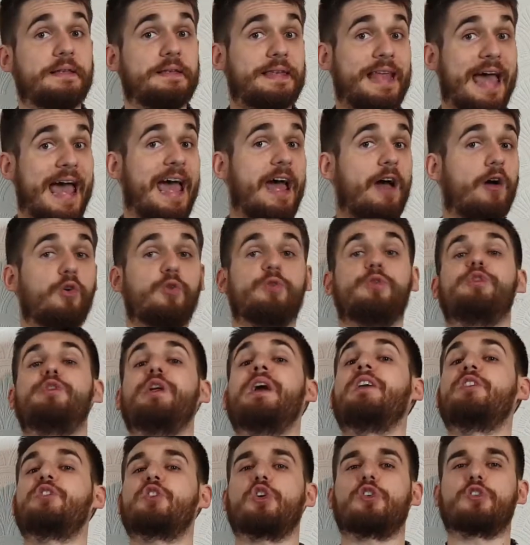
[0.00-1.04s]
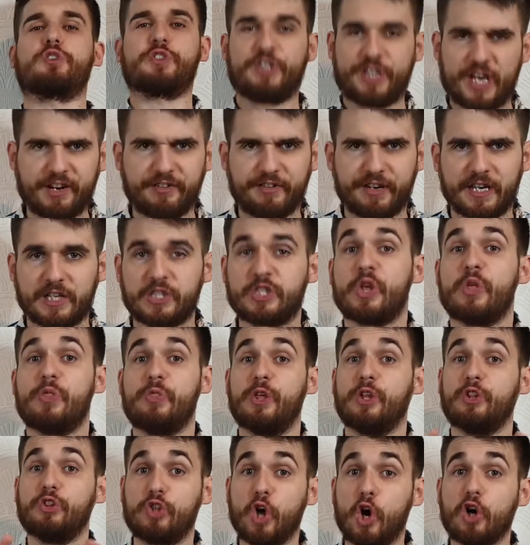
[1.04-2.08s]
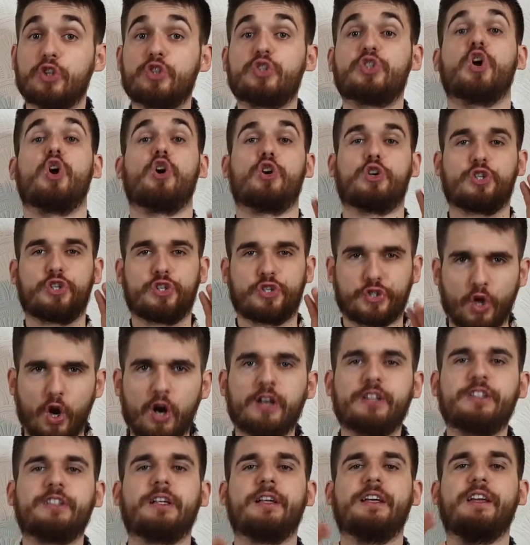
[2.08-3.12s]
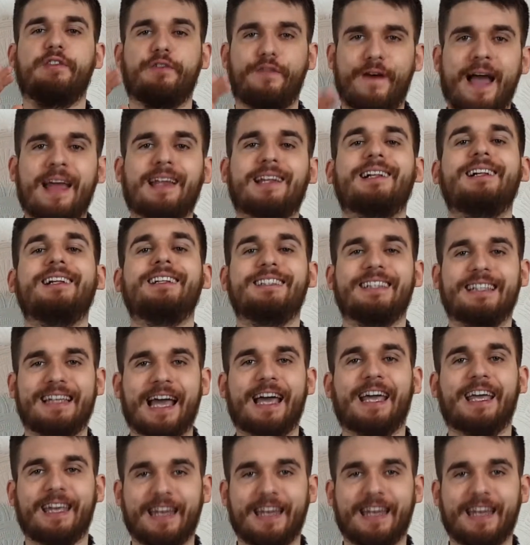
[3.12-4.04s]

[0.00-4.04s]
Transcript: Now things are serious. The dots are starting finally to get